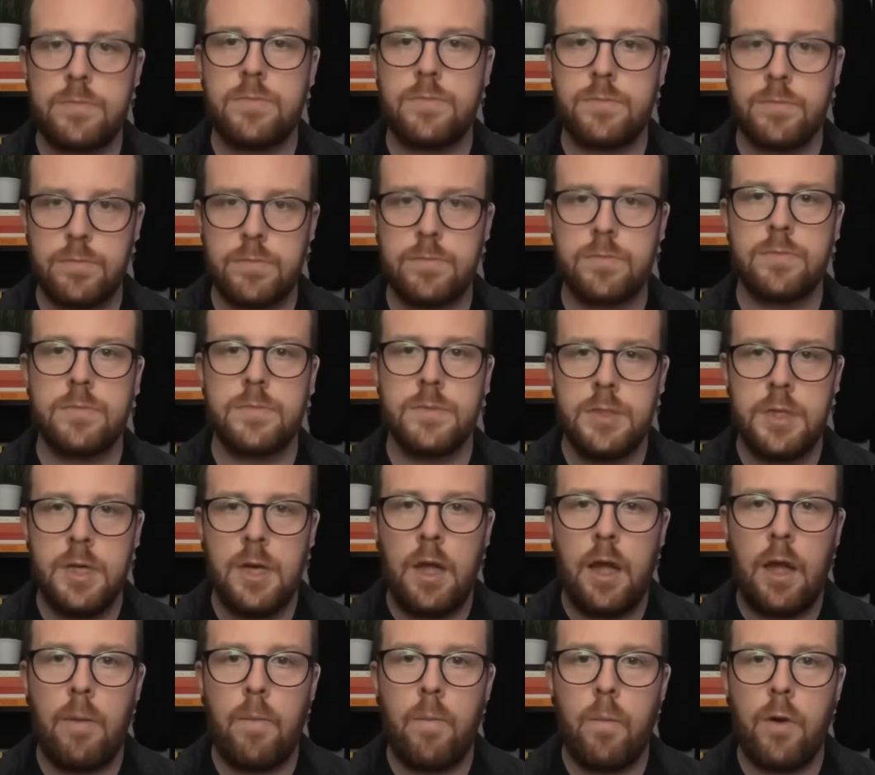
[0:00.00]
Mm.
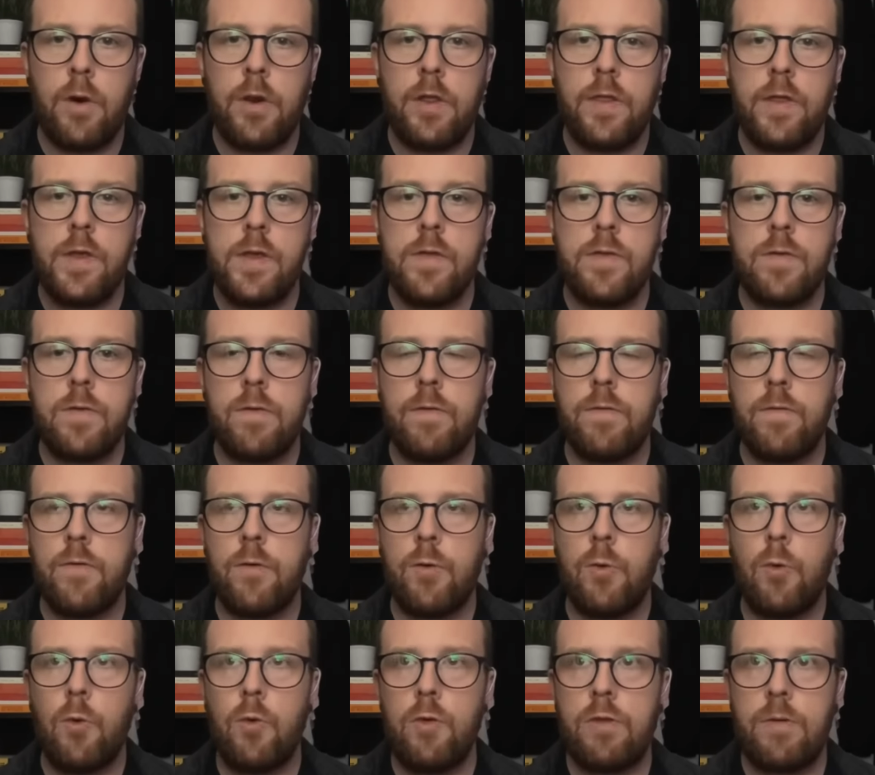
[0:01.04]
And what are these sort of
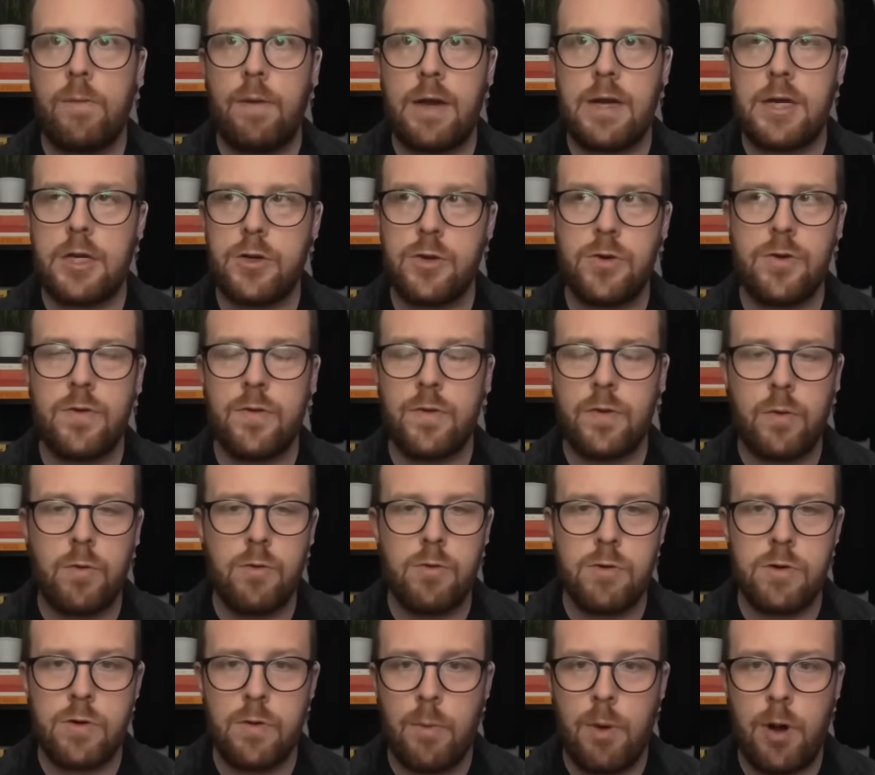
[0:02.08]
call to actions,
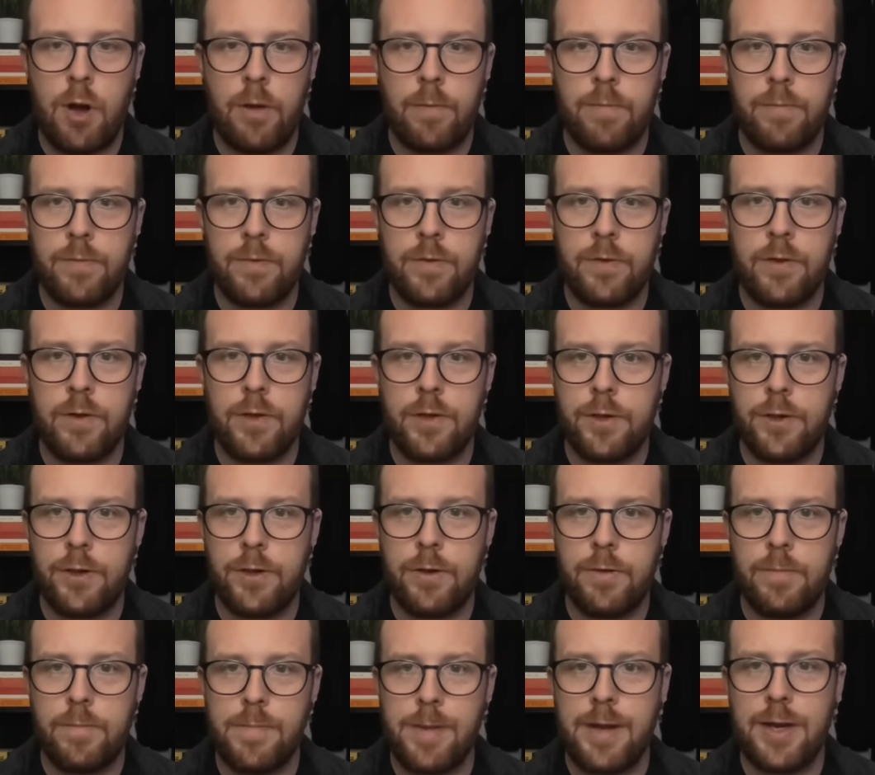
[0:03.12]
call to arms that
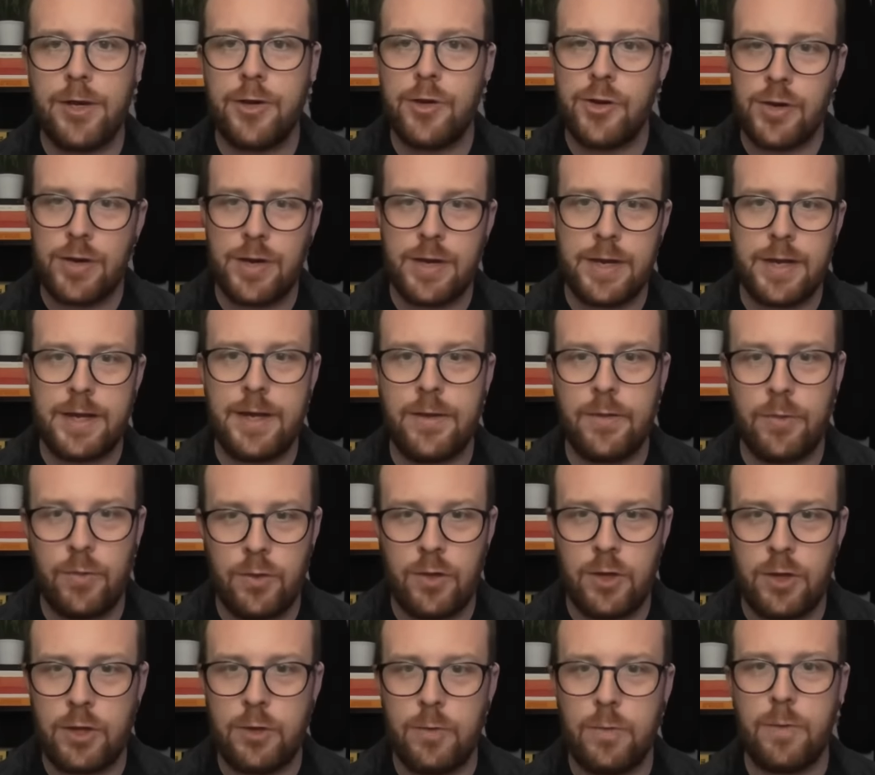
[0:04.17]
you mention here
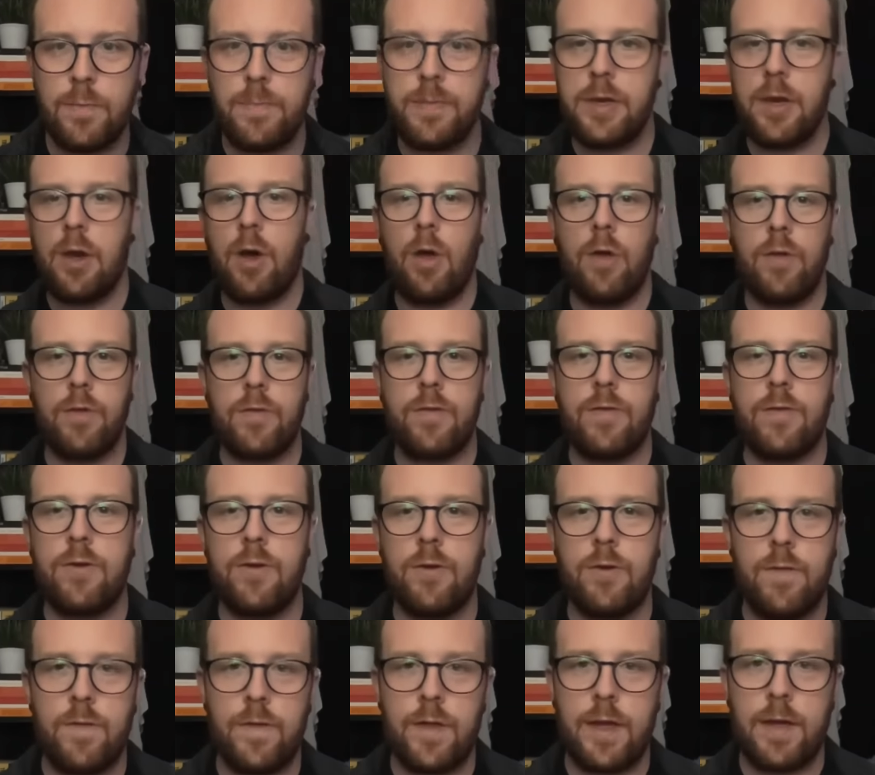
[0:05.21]
that you would be asked
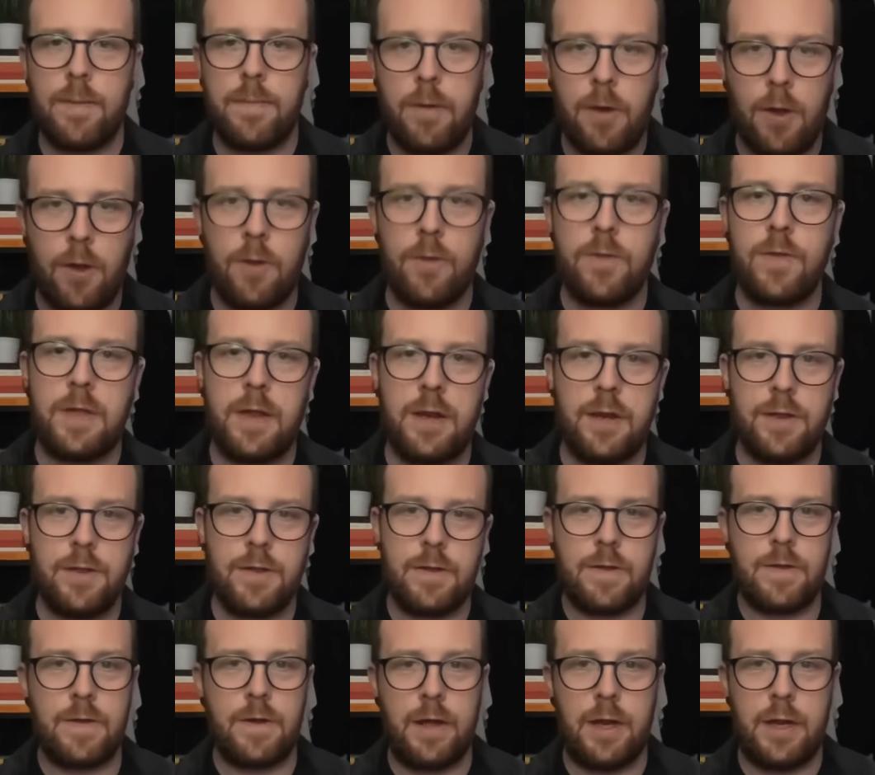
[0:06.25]
to take part in as
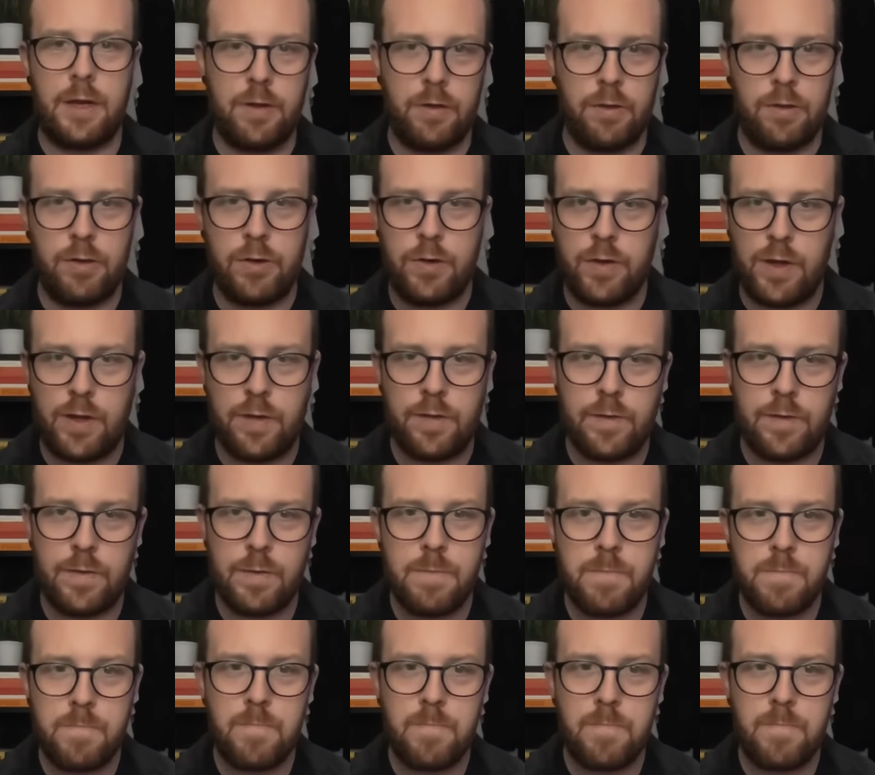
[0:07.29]
a Scientologist?